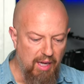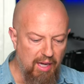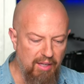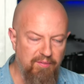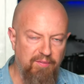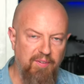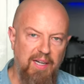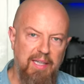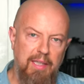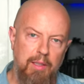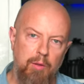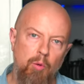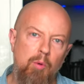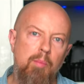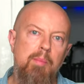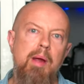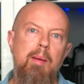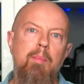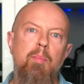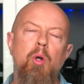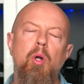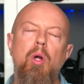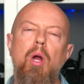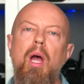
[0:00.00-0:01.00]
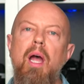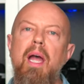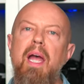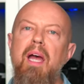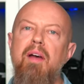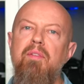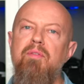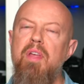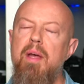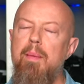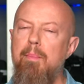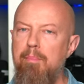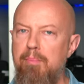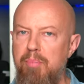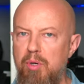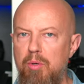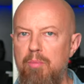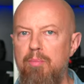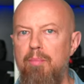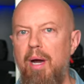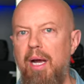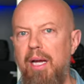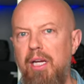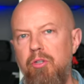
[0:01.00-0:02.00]
And finally, remember, I have that
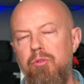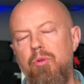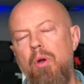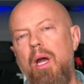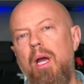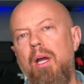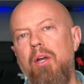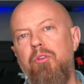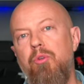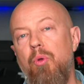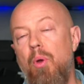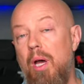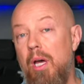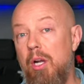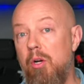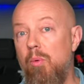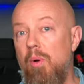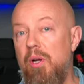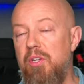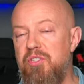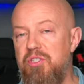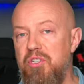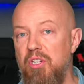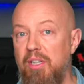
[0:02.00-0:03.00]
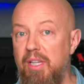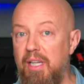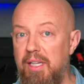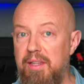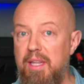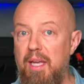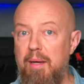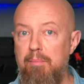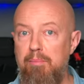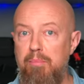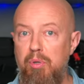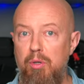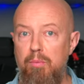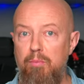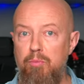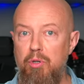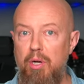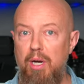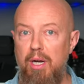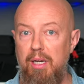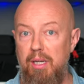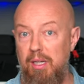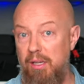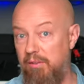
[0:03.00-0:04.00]
boom mic track. So how do I select that boom
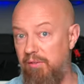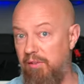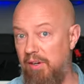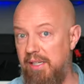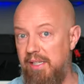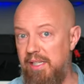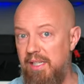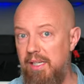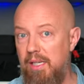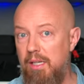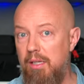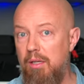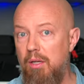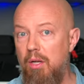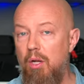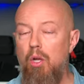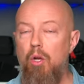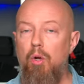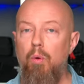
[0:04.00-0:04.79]
track if I need it?